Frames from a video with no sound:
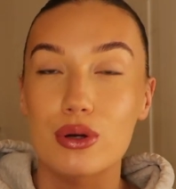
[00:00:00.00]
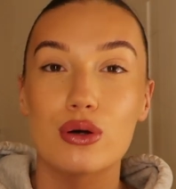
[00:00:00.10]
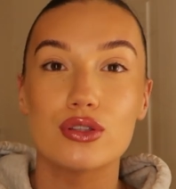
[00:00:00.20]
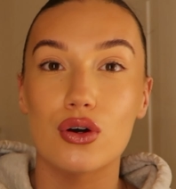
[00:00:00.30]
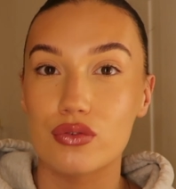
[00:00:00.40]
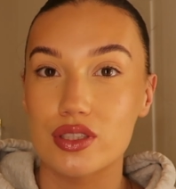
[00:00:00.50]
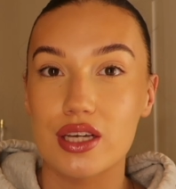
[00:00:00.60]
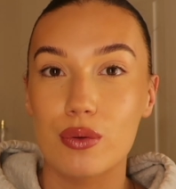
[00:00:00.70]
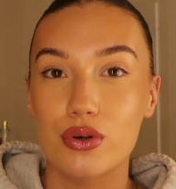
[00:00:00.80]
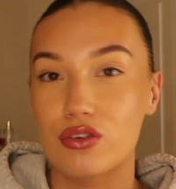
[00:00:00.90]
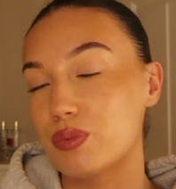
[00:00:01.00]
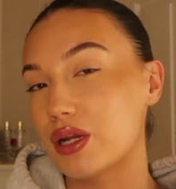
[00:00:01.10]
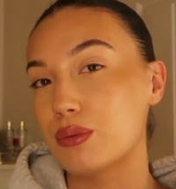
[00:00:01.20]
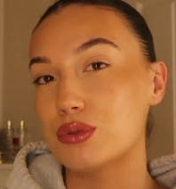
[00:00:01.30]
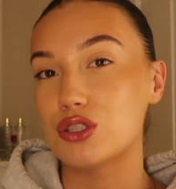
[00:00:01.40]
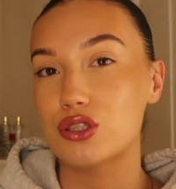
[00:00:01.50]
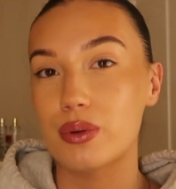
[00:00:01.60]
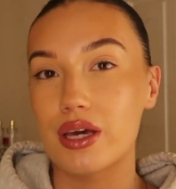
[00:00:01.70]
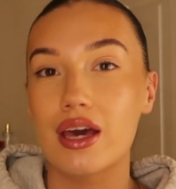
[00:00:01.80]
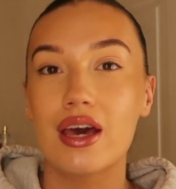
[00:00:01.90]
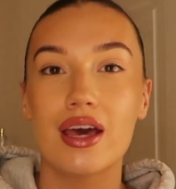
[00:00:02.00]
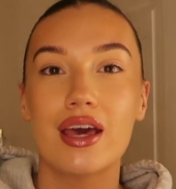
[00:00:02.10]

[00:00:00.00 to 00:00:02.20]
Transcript: because obviously I wouldn't have been able to do it